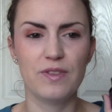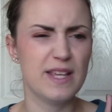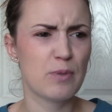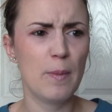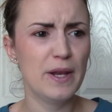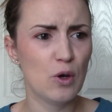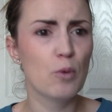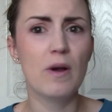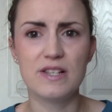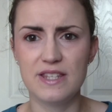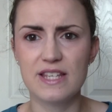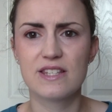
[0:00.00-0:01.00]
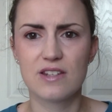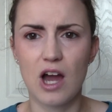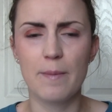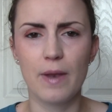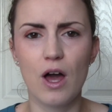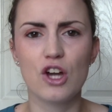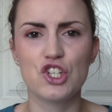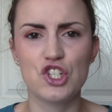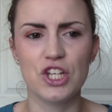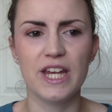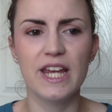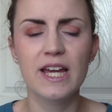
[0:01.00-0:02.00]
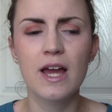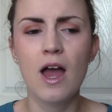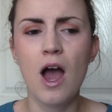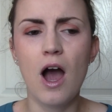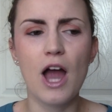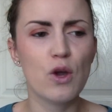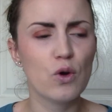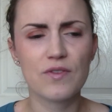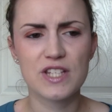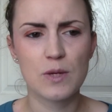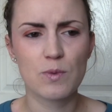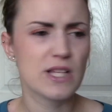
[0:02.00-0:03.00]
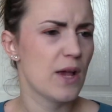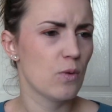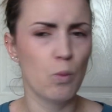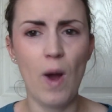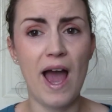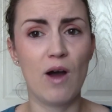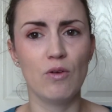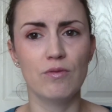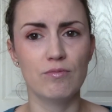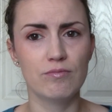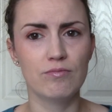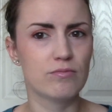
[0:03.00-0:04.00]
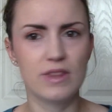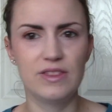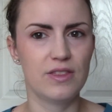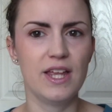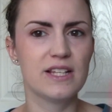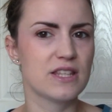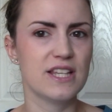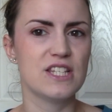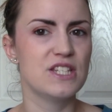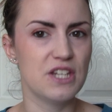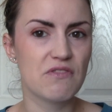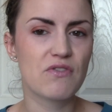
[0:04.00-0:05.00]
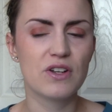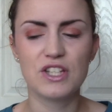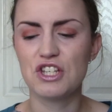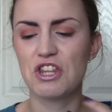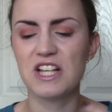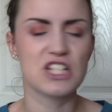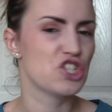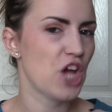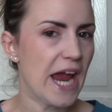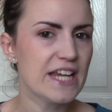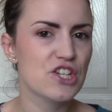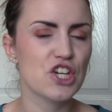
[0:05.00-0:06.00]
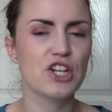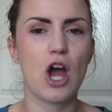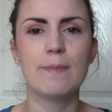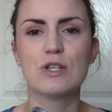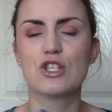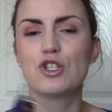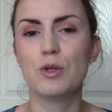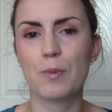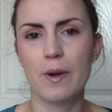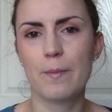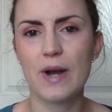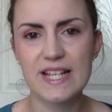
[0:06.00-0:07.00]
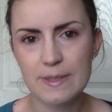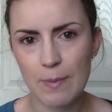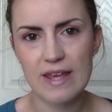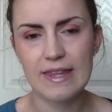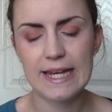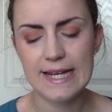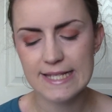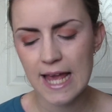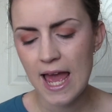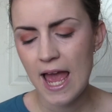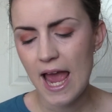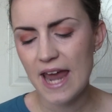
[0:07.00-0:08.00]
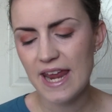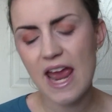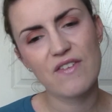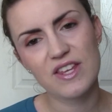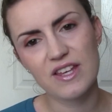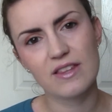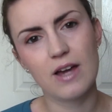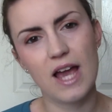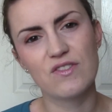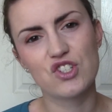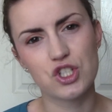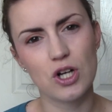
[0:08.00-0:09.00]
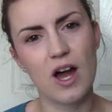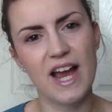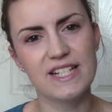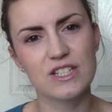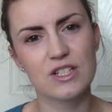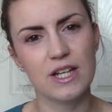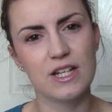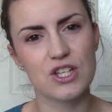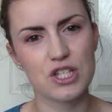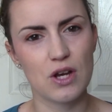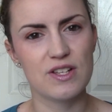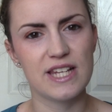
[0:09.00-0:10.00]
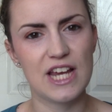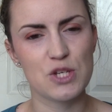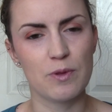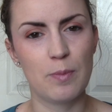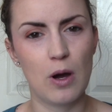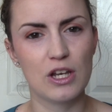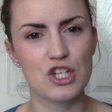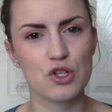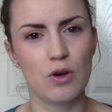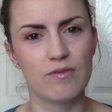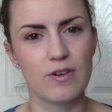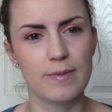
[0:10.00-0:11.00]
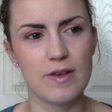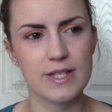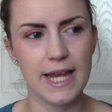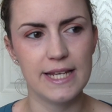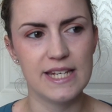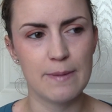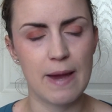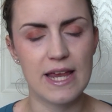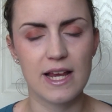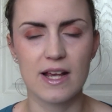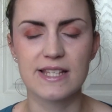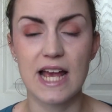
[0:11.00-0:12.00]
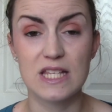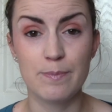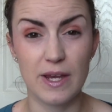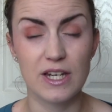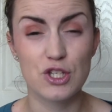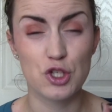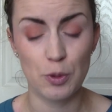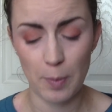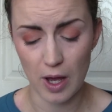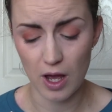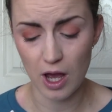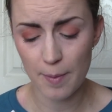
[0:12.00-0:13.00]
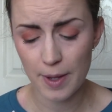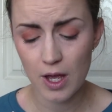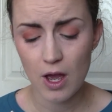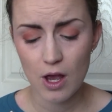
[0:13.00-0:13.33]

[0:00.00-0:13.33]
this probably almost this time last year I all of a sudden was like wow this is different, this is things are changing, I'm just super impressed by these and everything that I've tried in association with PolishCon from those indie makers has been superb.